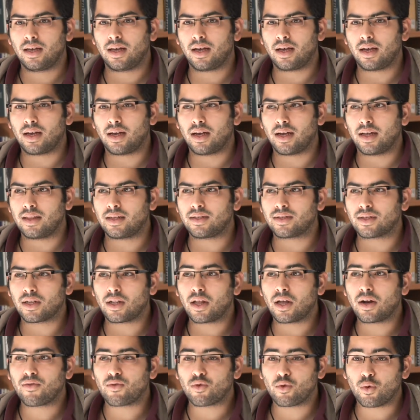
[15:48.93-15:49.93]
and there's a
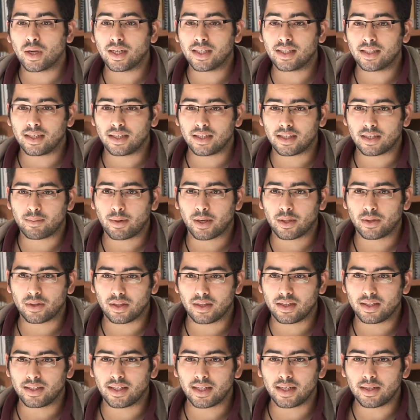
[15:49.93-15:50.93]
lot of questions about the
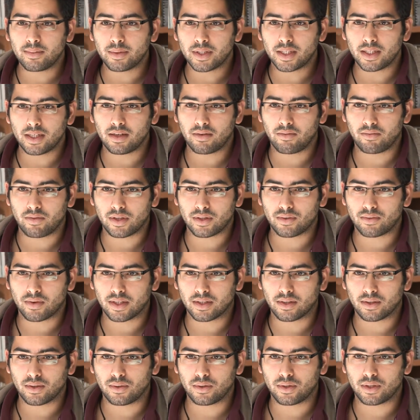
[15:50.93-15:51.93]
legitimacy of this
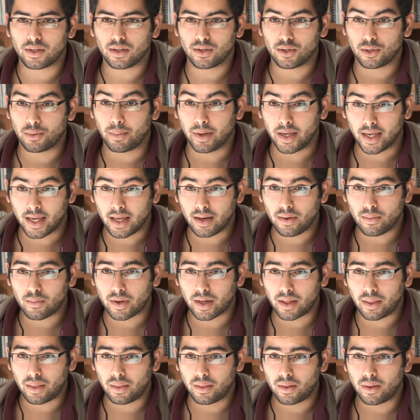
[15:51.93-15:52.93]
resolution to begin
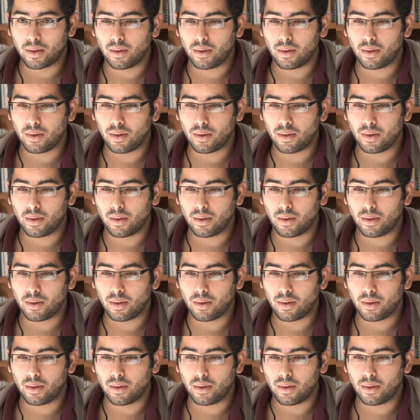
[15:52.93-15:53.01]
with,